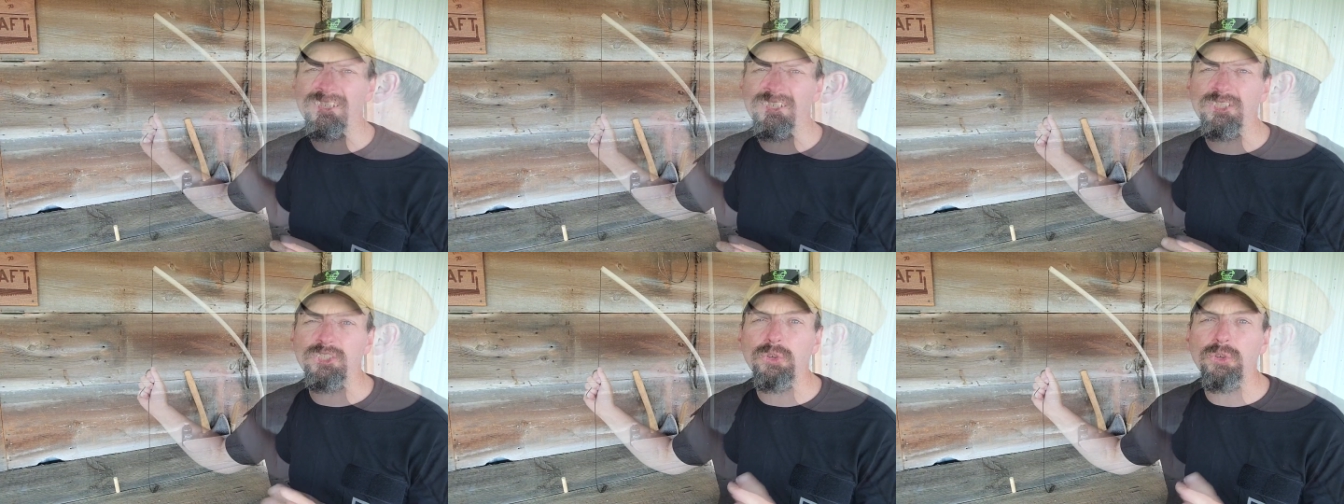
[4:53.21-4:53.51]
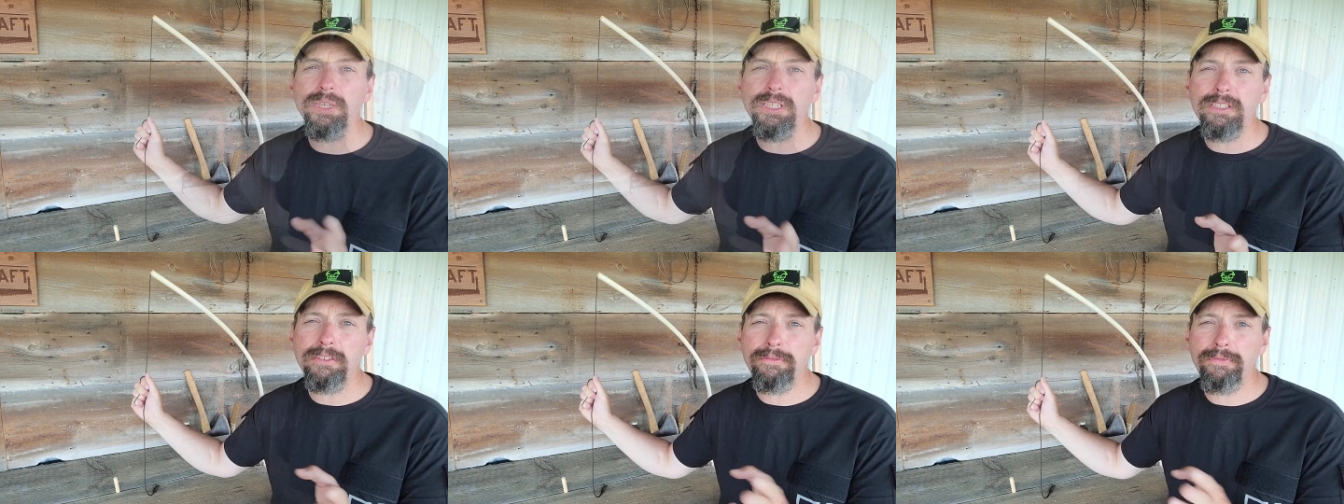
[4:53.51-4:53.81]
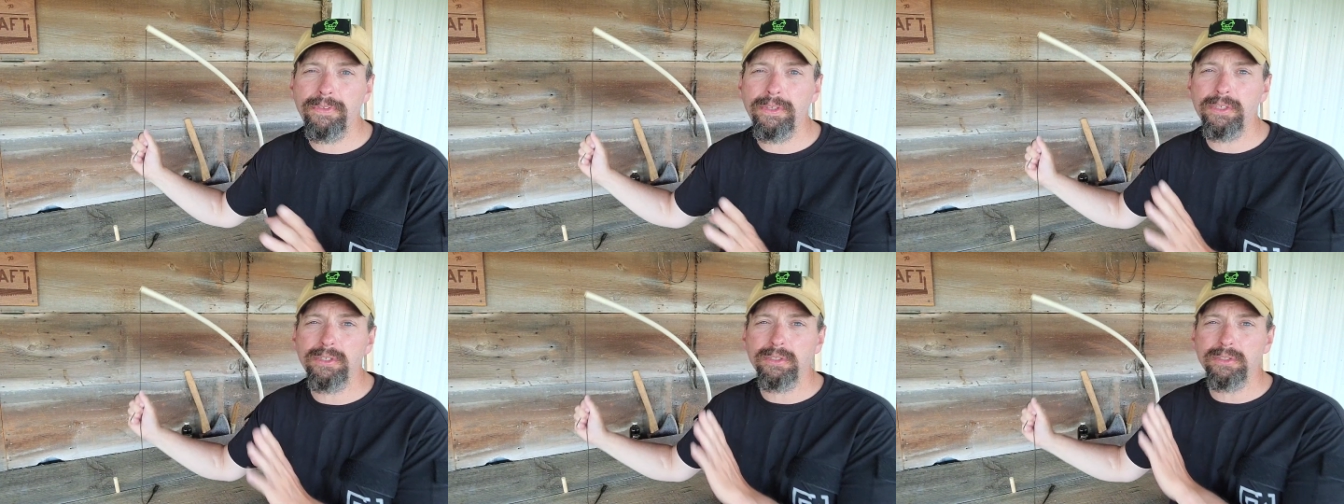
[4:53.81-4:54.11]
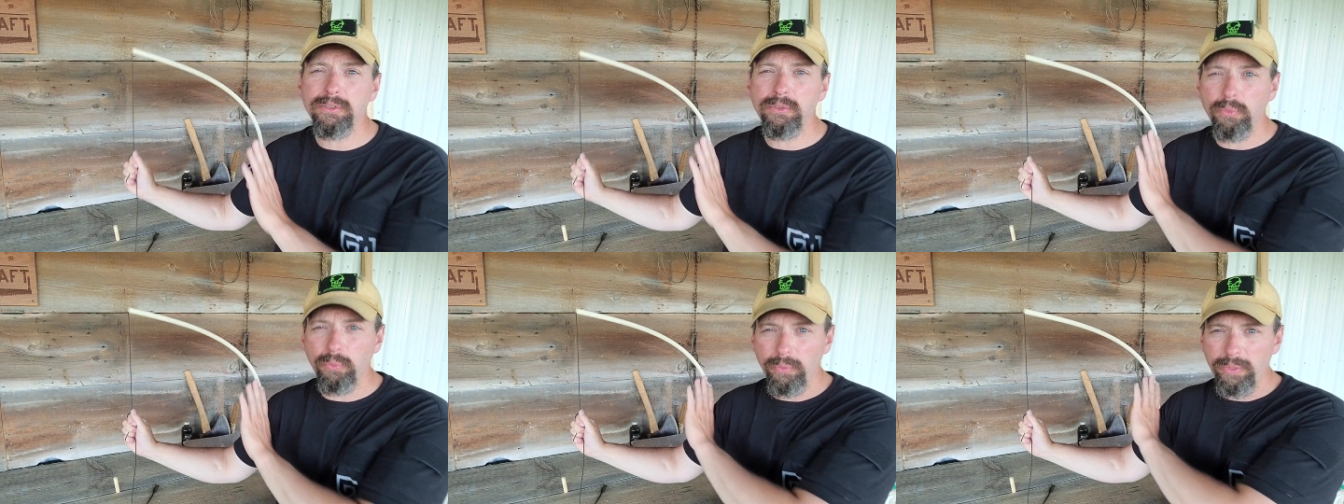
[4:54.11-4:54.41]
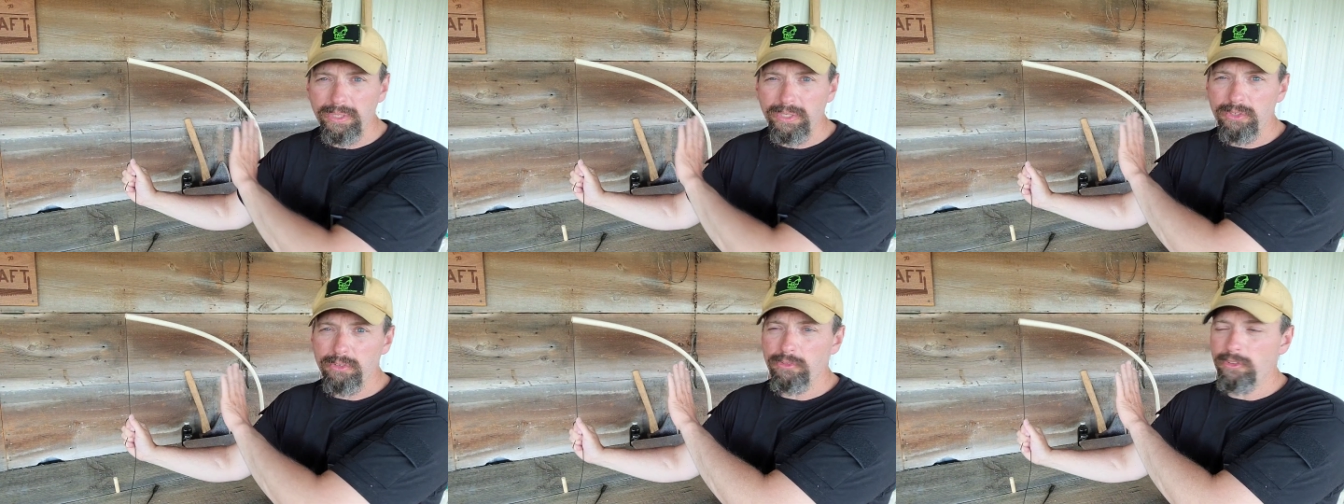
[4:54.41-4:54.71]
So in the field,
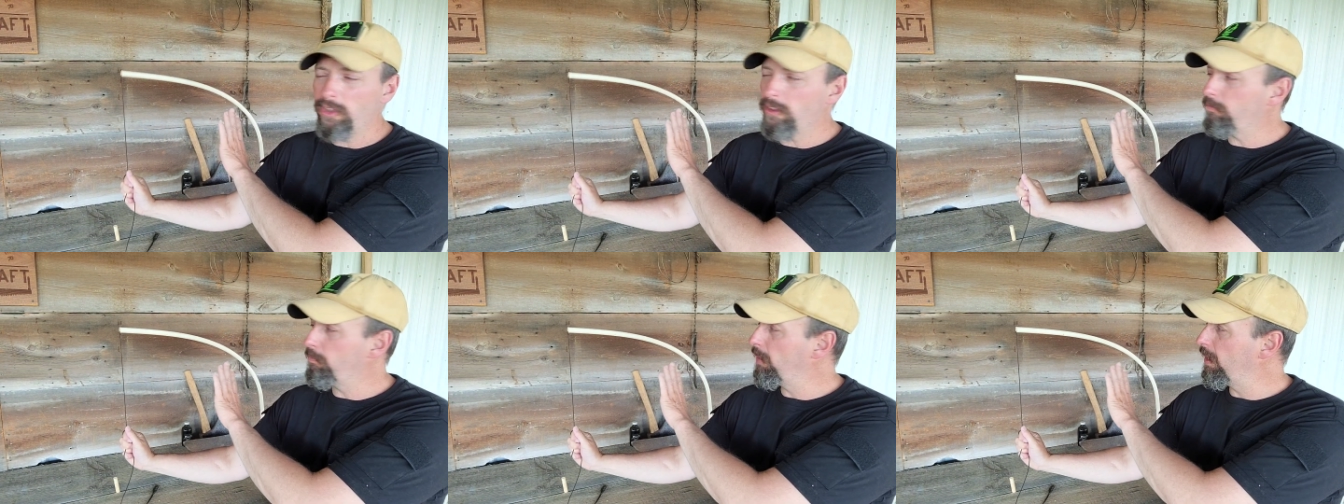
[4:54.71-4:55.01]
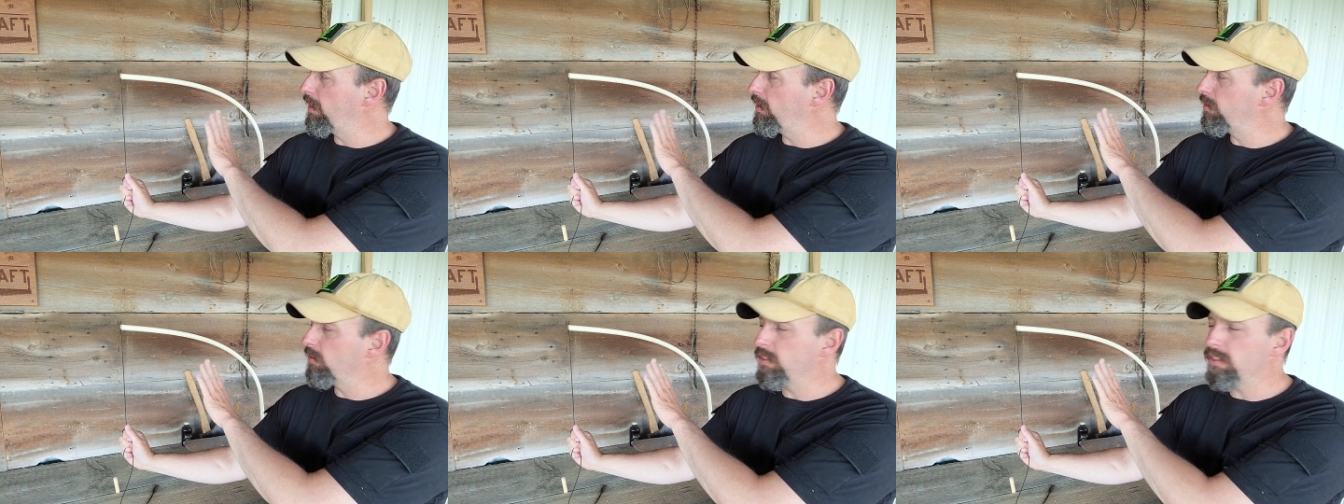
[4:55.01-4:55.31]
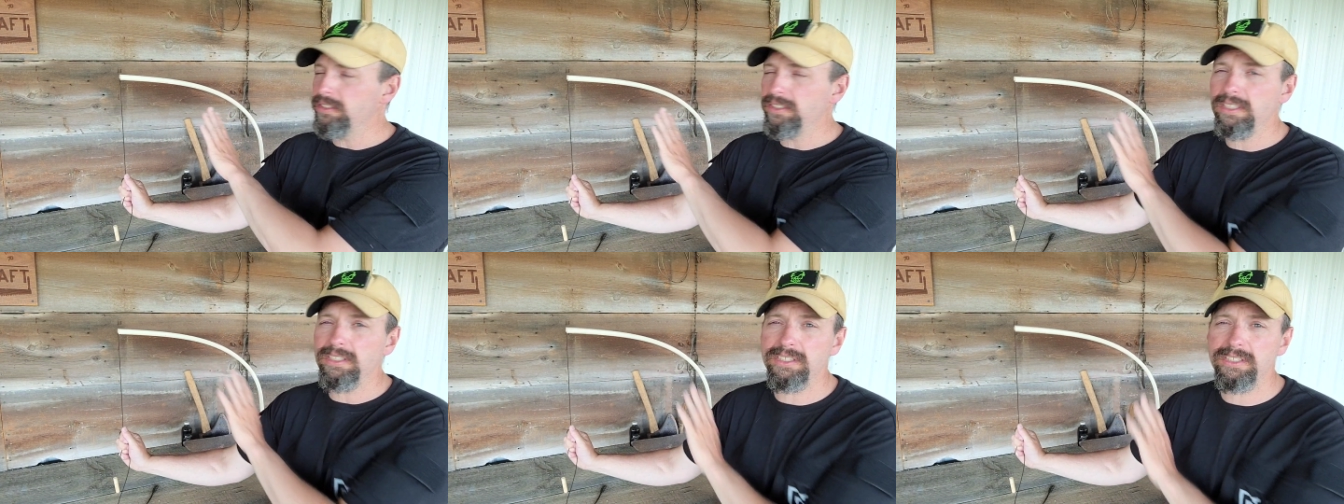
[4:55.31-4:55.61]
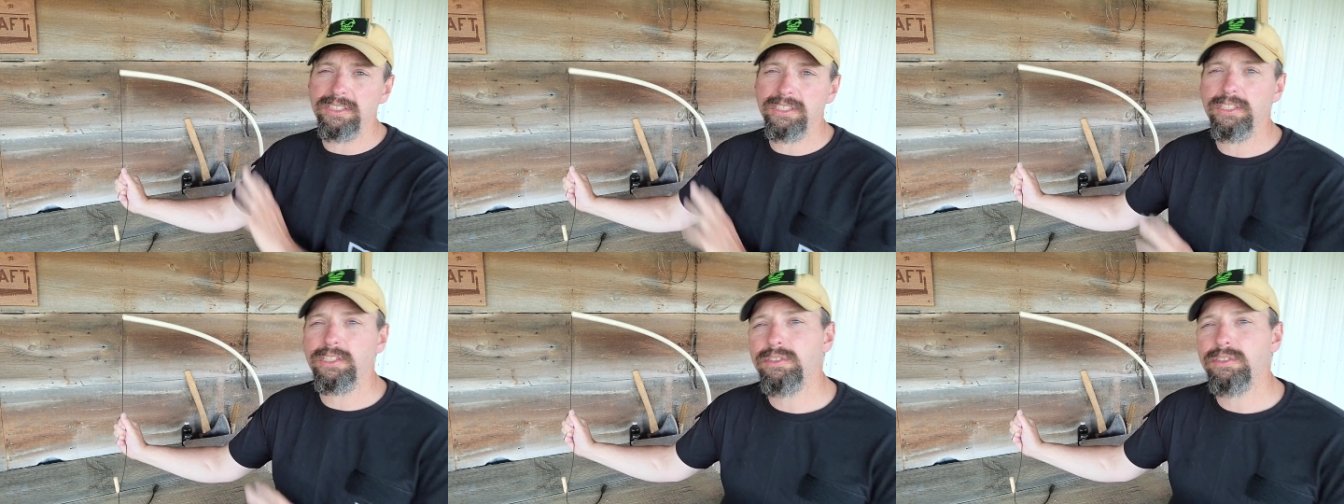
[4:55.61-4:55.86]
when you have made your decision